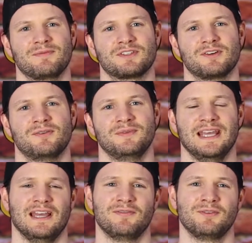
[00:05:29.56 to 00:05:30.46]
So
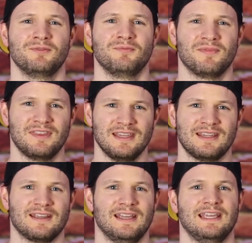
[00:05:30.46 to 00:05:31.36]
yeah, if you
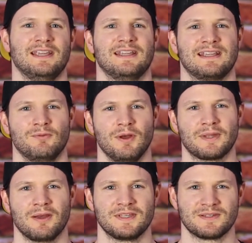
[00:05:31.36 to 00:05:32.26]
think a
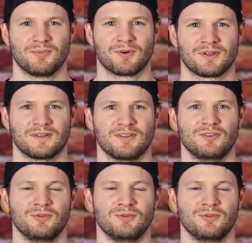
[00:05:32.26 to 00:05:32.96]
webcam is important,